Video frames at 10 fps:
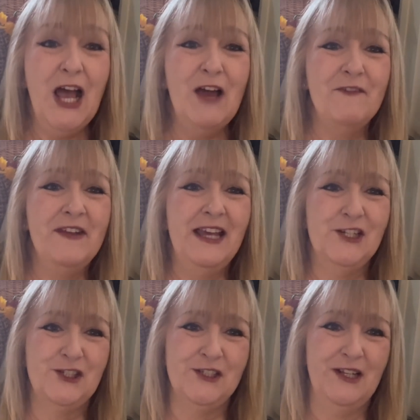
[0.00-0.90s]
of
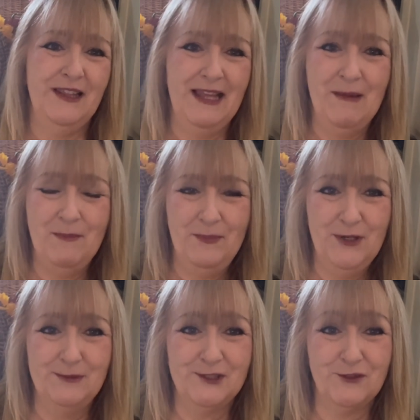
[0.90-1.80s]
National
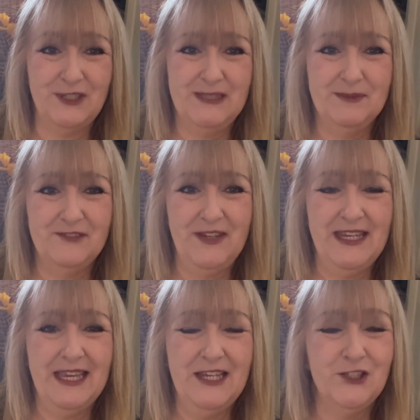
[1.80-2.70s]
Lampoon's Christmas
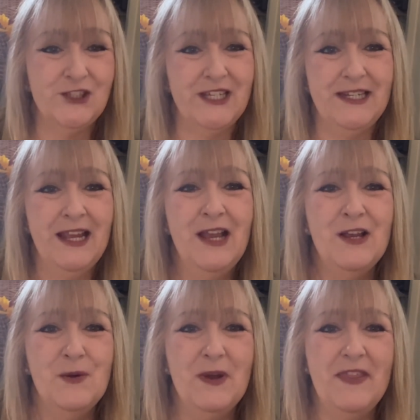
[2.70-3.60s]
Vacation,
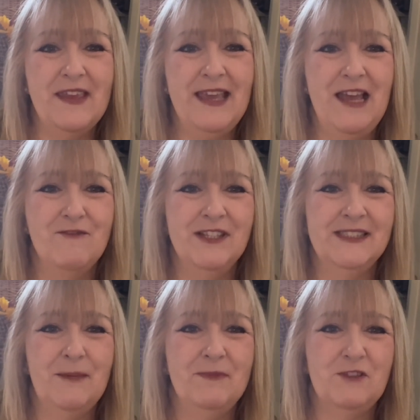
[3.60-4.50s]
where the cat
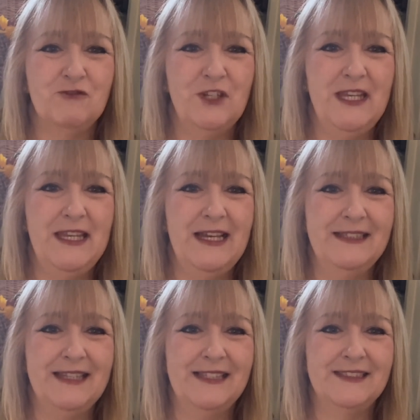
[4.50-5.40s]
runs up the tree
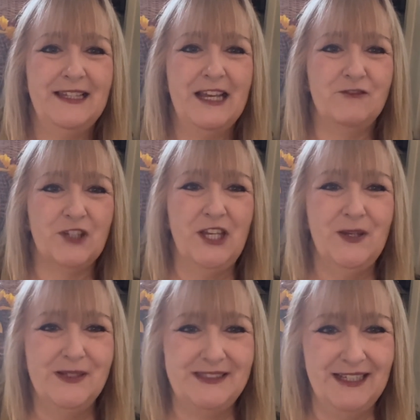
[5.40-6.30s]
and gets
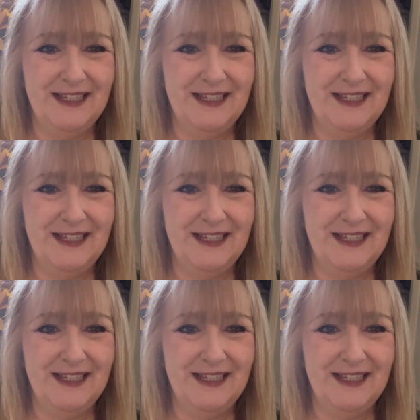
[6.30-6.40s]
electrocuted.